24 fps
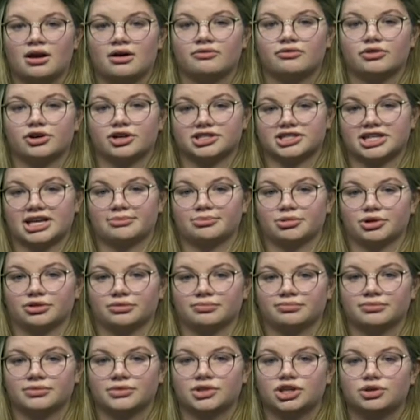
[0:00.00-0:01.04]
For example,
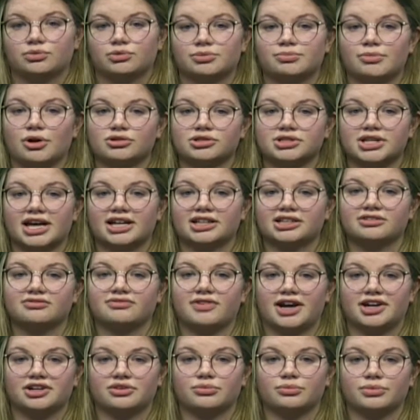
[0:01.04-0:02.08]
you would most likely
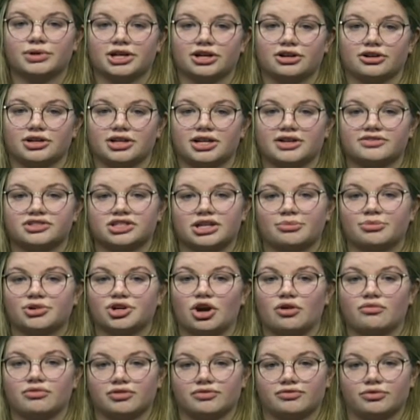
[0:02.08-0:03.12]
find it weird if someone
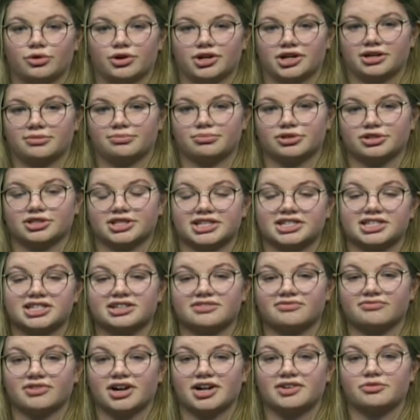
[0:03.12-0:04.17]
over 40 presented
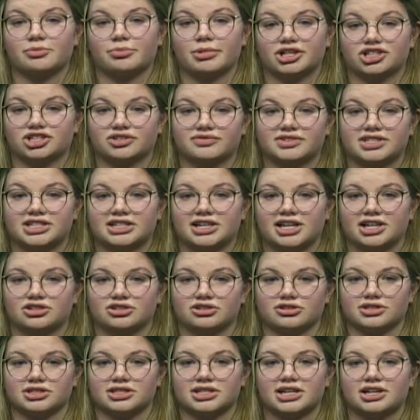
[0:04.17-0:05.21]
in front of a bunch of
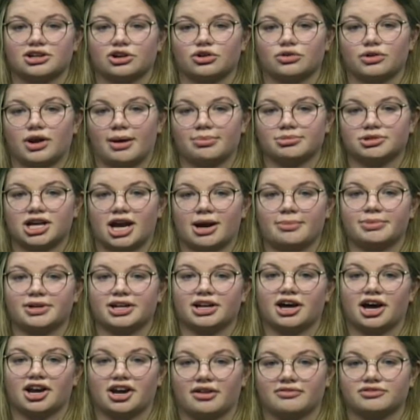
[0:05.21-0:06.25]
teenagers in a crop top and
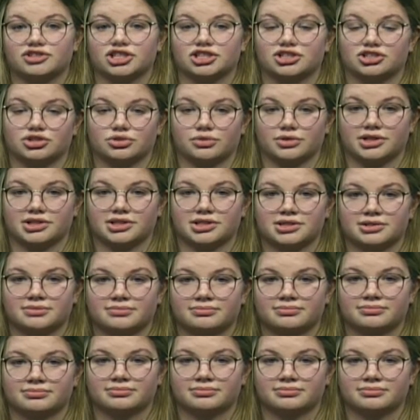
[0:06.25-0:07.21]
cut-off jean shorts.